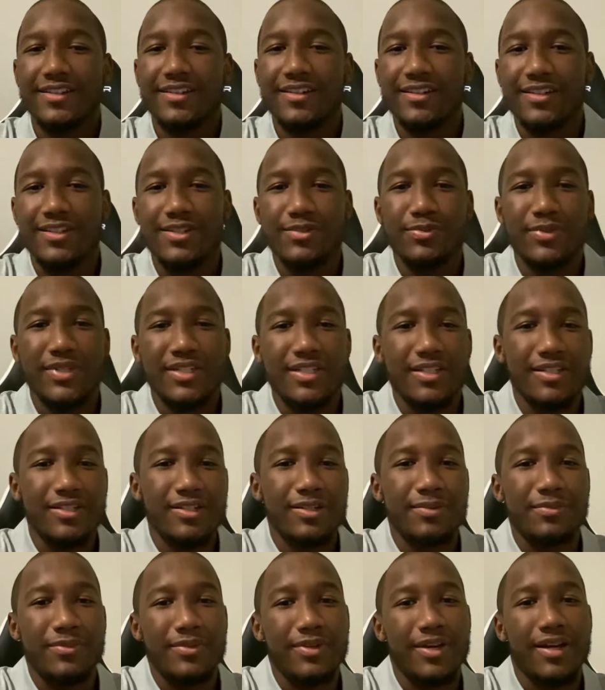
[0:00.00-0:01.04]
switch it
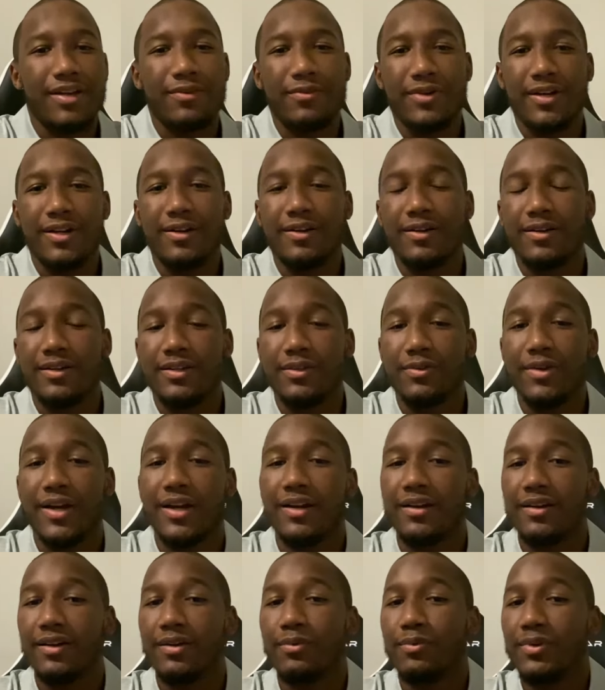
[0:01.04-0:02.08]
up. You gotta
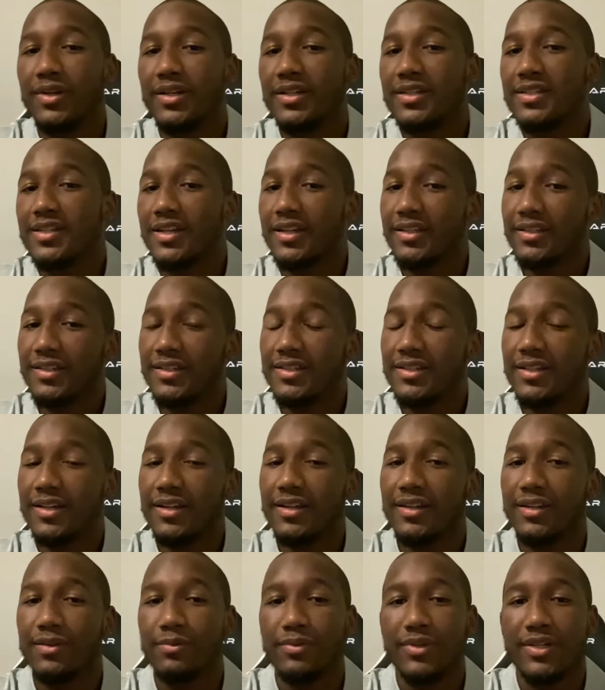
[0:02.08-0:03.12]
learn when to take the
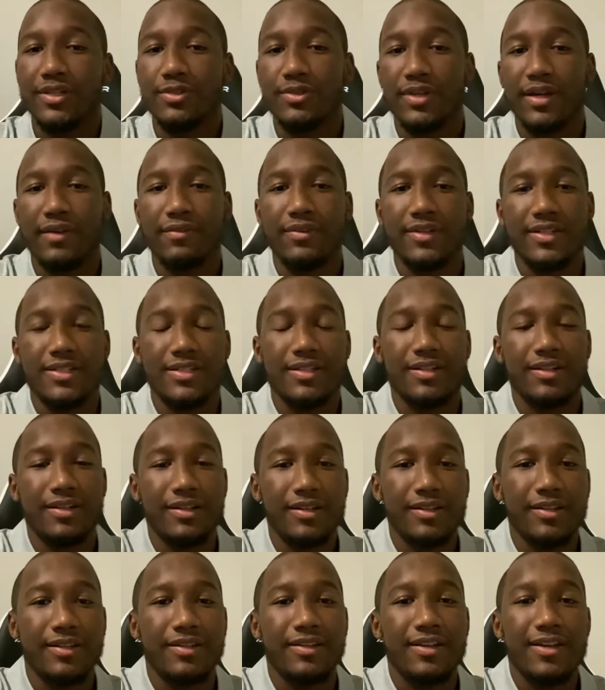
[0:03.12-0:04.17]
shot and when to drive it into the
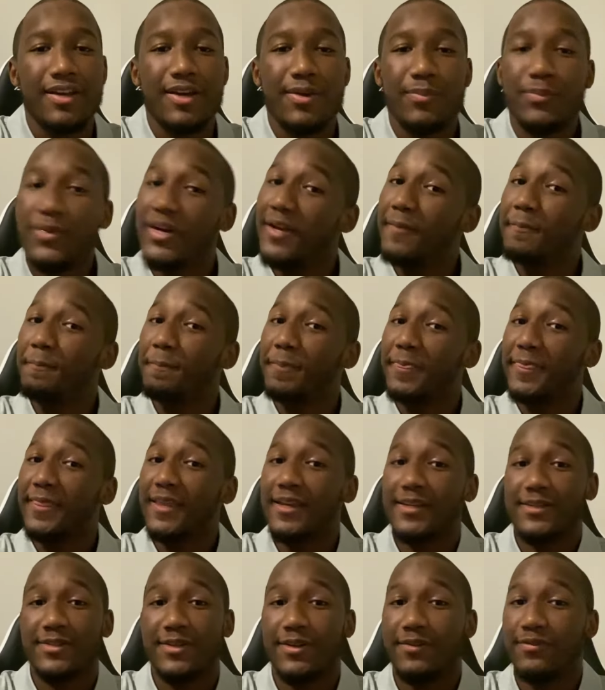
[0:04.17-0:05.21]
lane. But
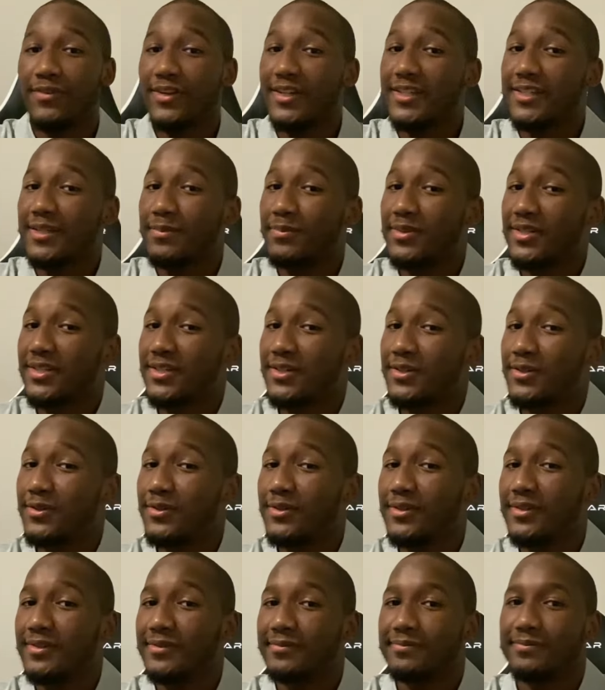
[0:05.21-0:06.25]
that's all for this episode.
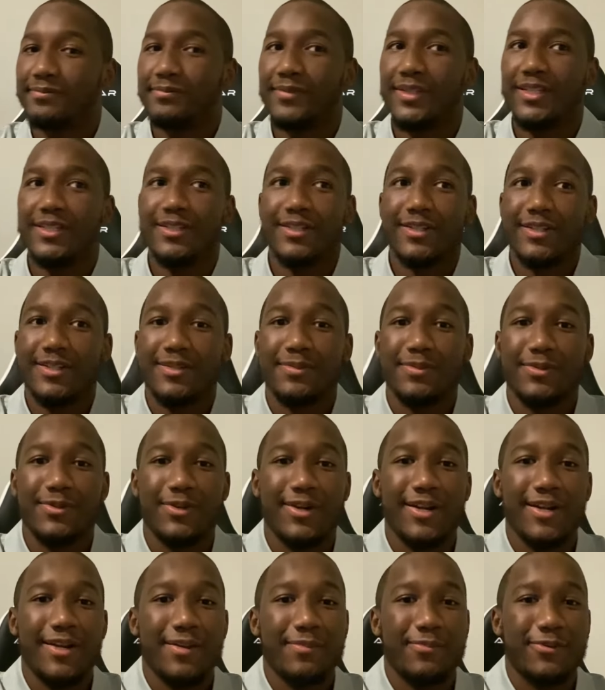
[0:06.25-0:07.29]
Be sure to
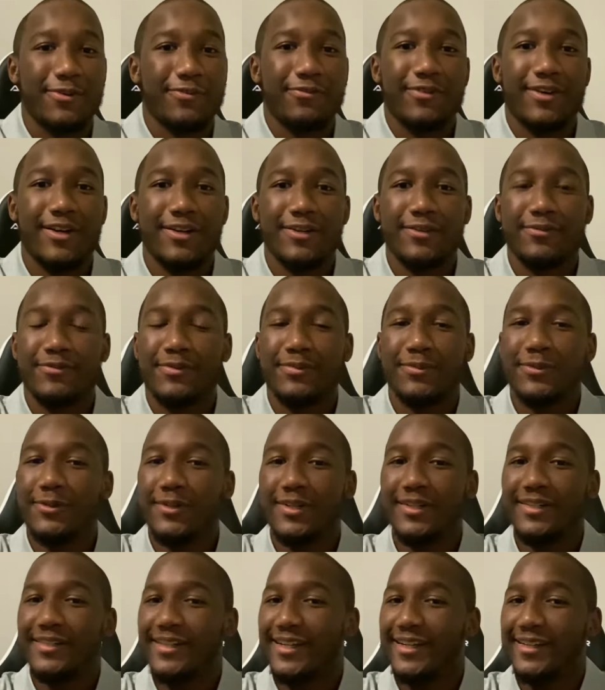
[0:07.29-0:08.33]
subscribe or follow for
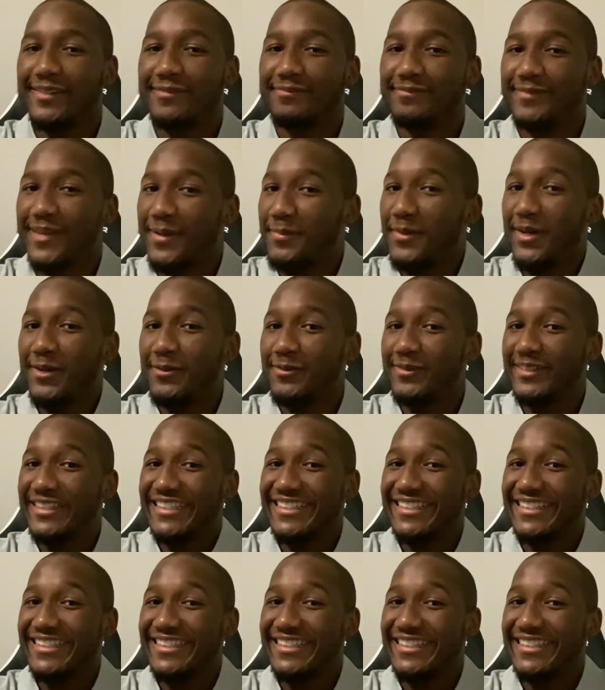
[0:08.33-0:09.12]
more, and I'm out.